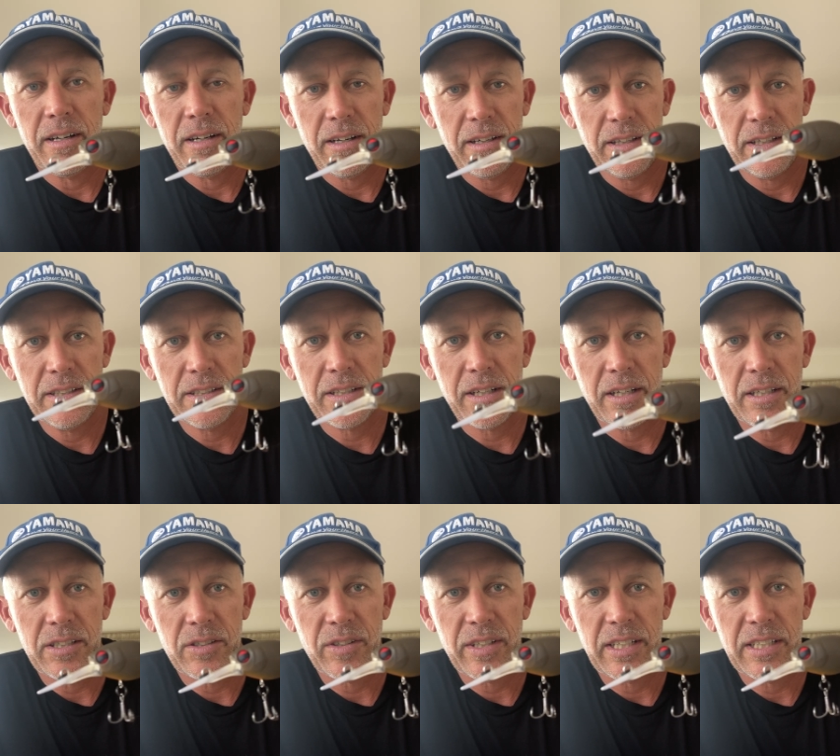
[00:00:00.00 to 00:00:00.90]
these
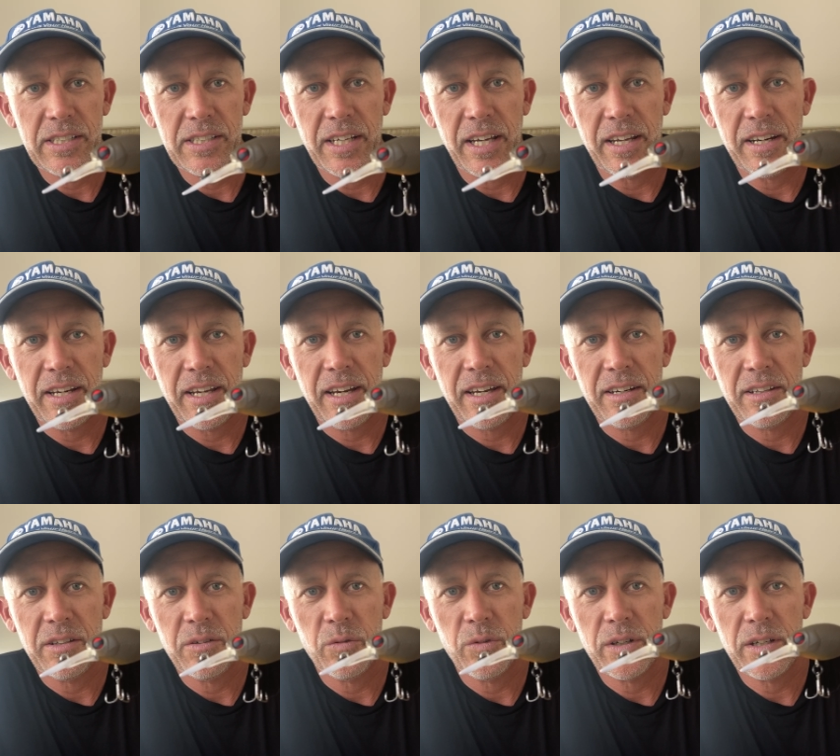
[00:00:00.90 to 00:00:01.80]
guys really stand out
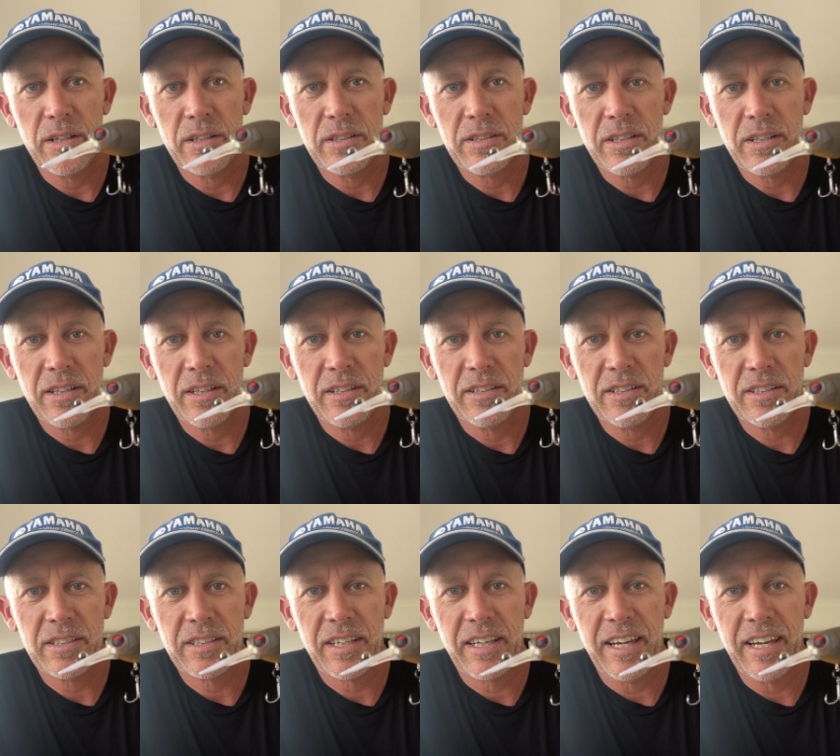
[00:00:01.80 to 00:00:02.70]
in the water, so they're
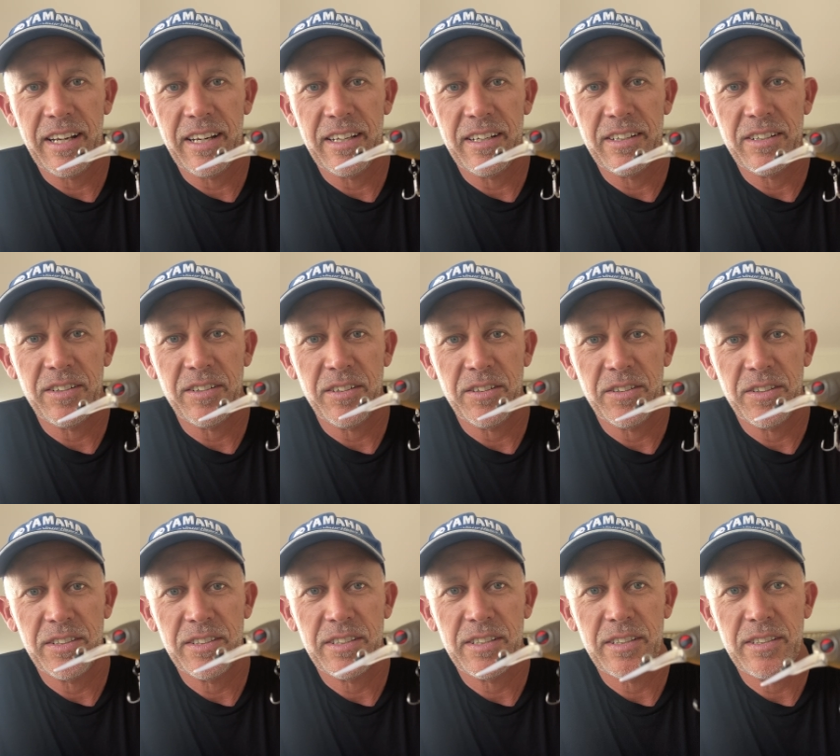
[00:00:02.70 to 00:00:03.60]
just killer little
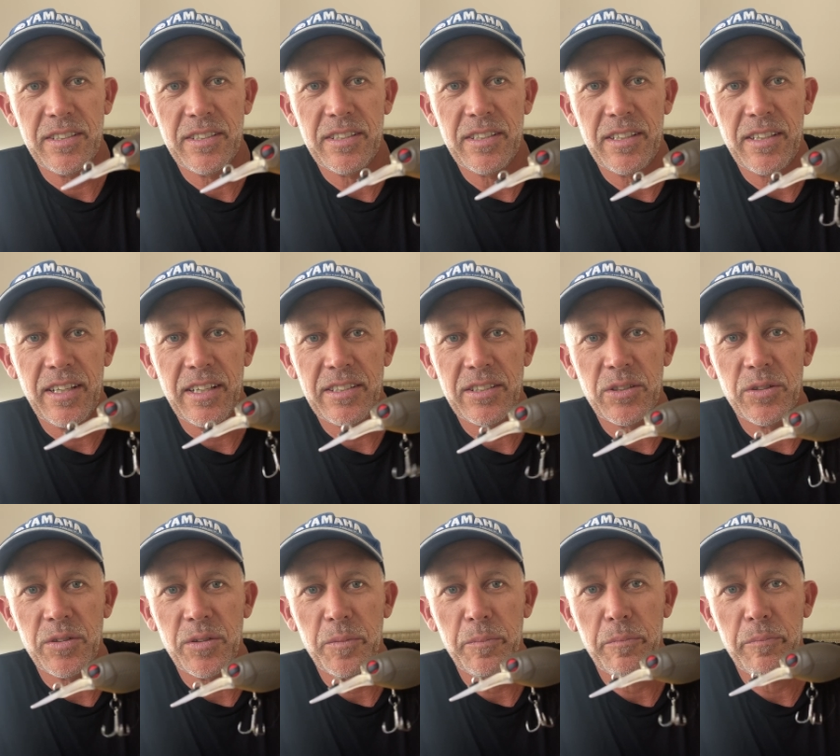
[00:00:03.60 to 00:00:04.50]
lures. That's
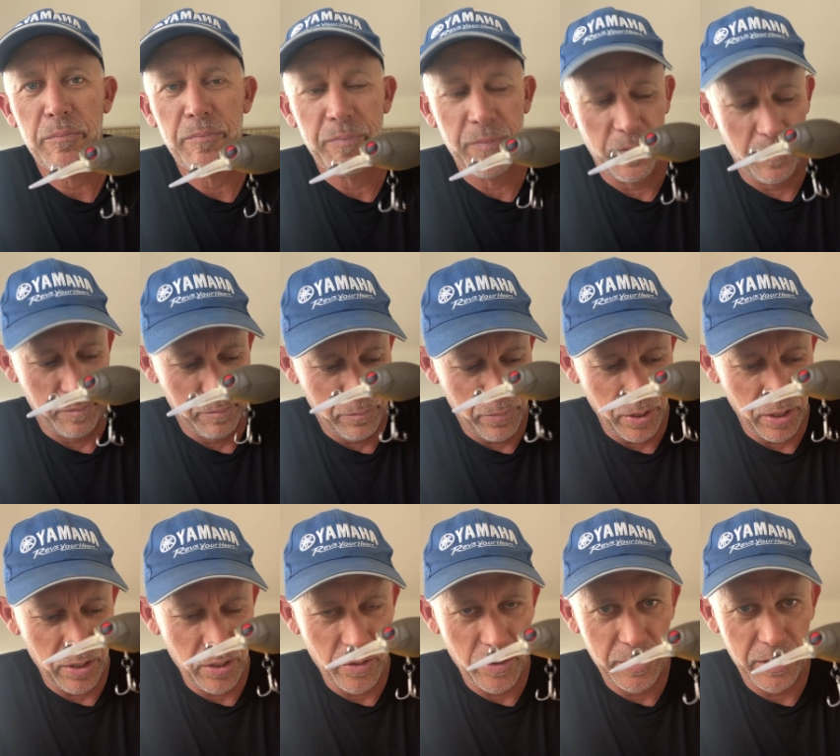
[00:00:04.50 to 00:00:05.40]
called a
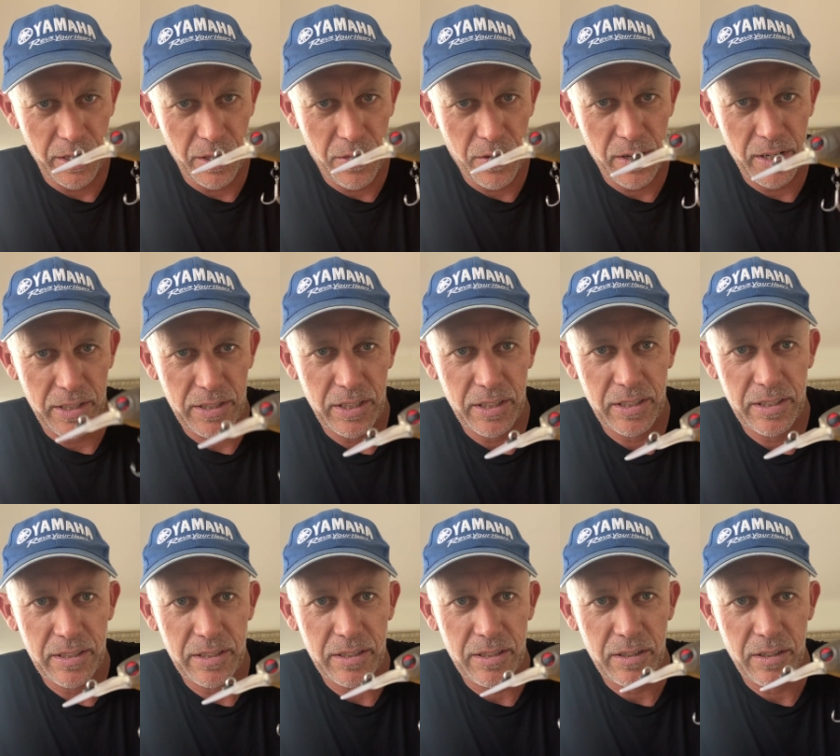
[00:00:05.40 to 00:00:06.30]
Lure D36
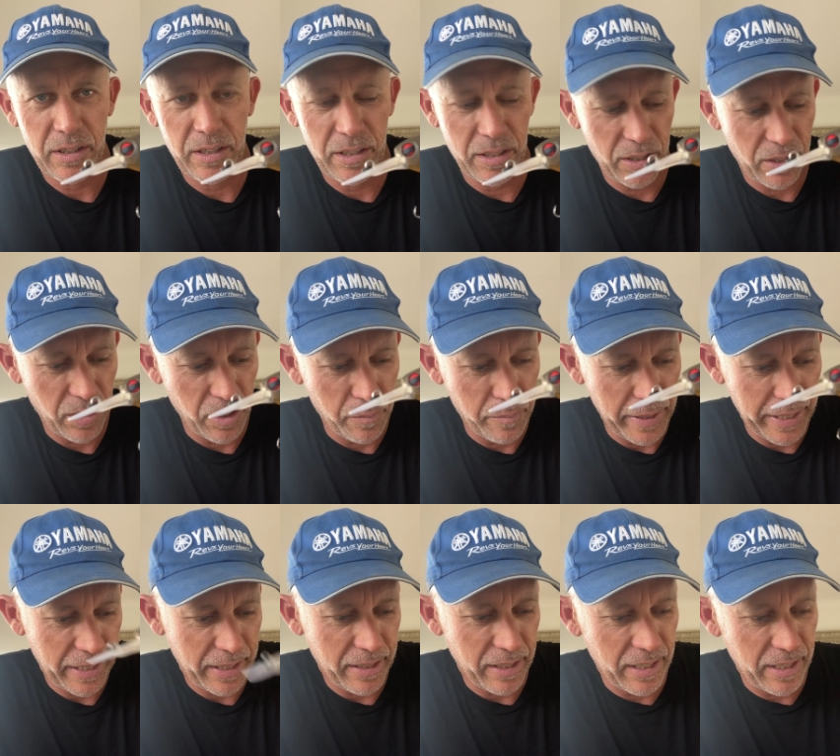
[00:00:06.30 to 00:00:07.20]
in the
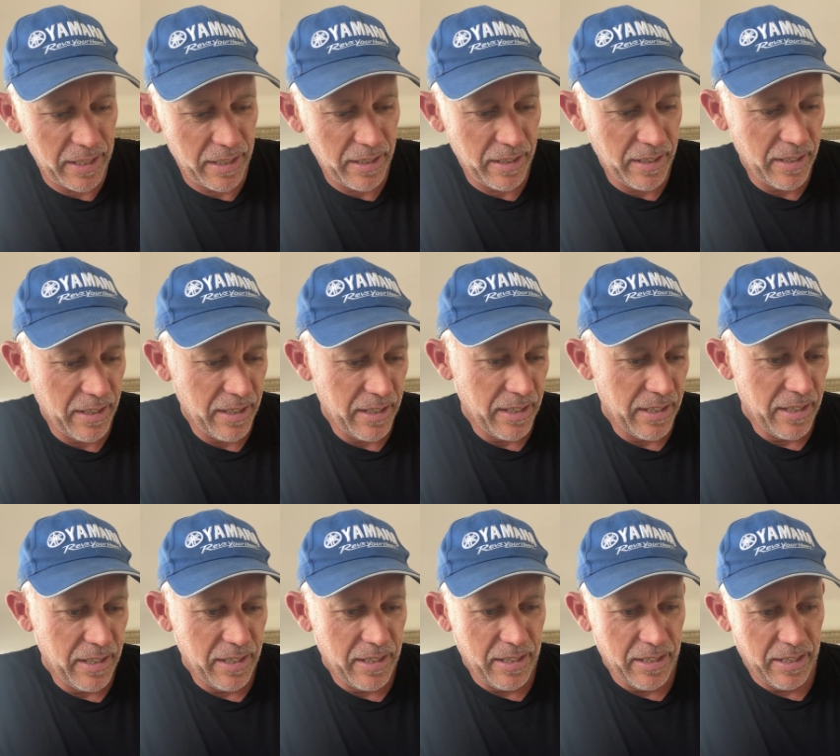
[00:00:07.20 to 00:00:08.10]
combat color,
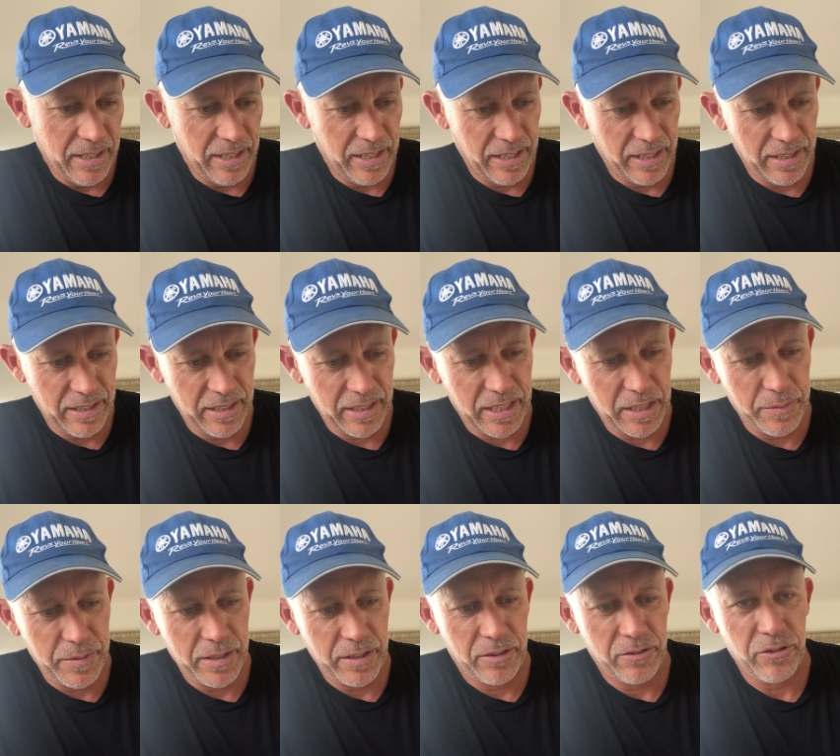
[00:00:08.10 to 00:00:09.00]
and they come
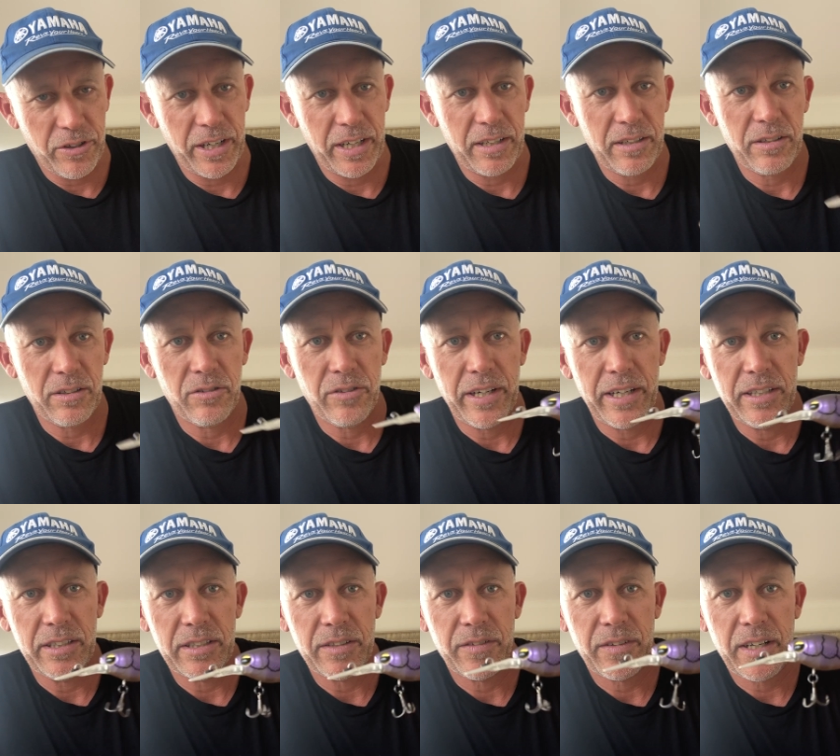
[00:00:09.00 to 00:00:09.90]
in a great little
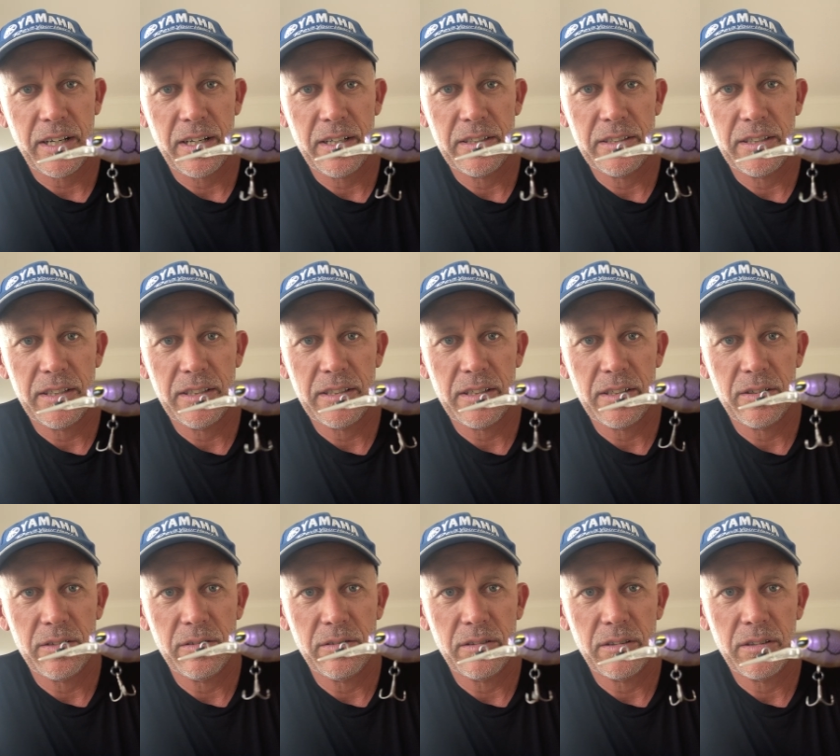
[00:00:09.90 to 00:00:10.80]
range of colors, these
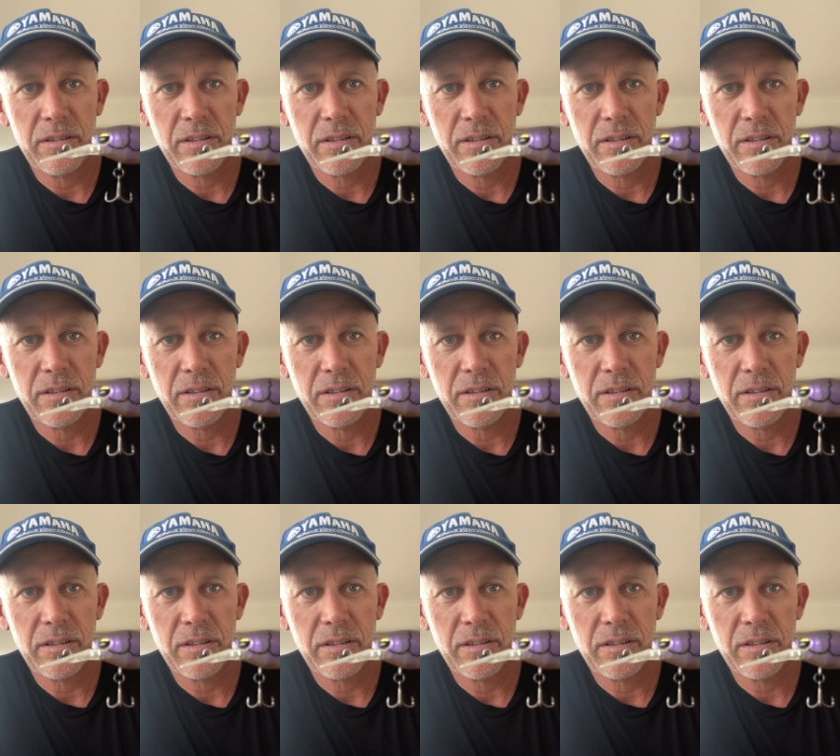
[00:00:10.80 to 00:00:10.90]
little